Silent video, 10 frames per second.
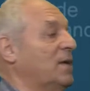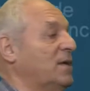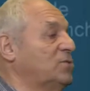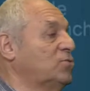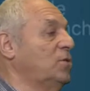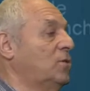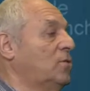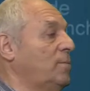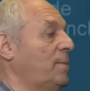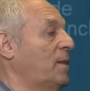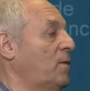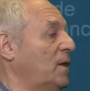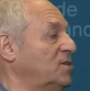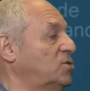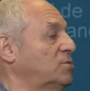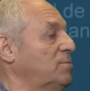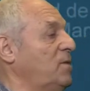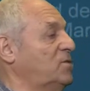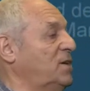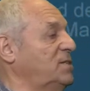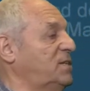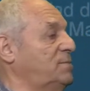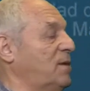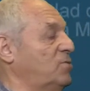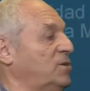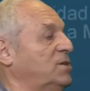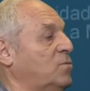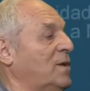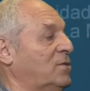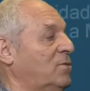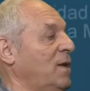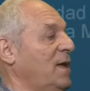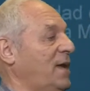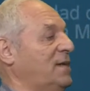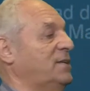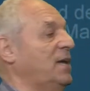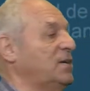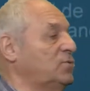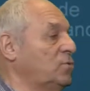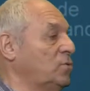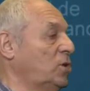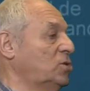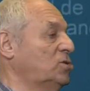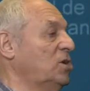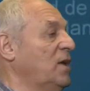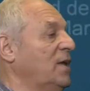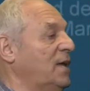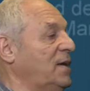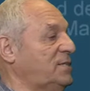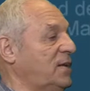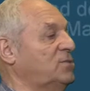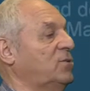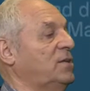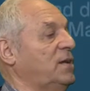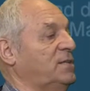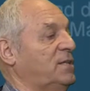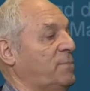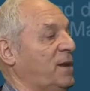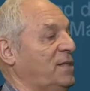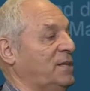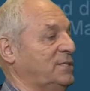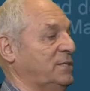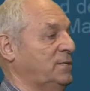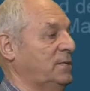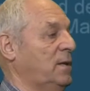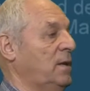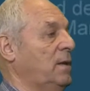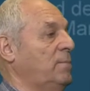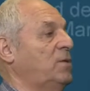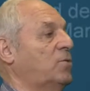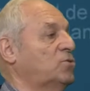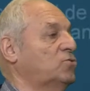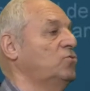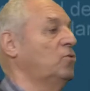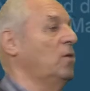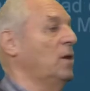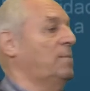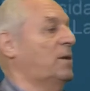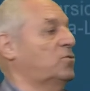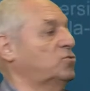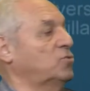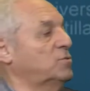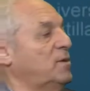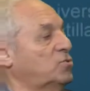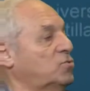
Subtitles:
plus 2x4, x2 is what you have between parentheses, minus row 1, plus row 2, minus 1.